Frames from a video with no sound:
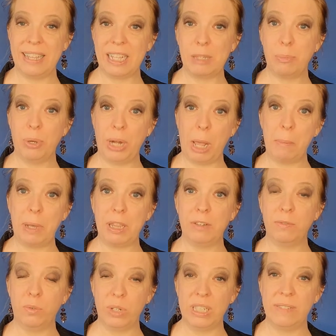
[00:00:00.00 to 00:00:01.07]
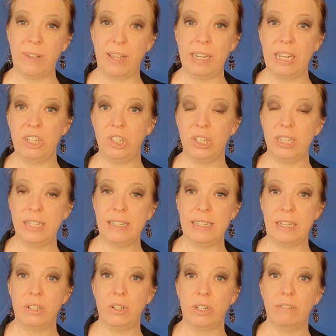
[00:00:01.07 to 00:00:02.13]
That's put out by the Voice Foundation. It's
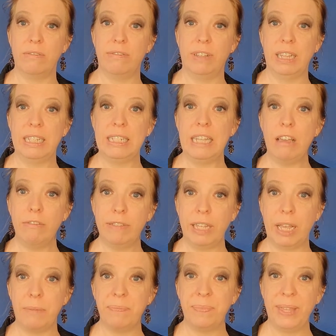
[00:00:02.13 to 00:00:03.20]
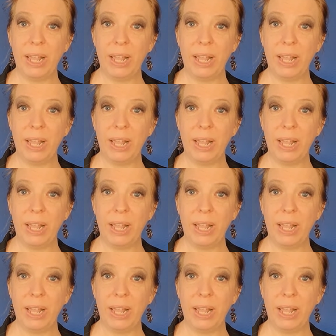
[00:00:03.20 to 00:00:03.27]
centered in Philadelphia.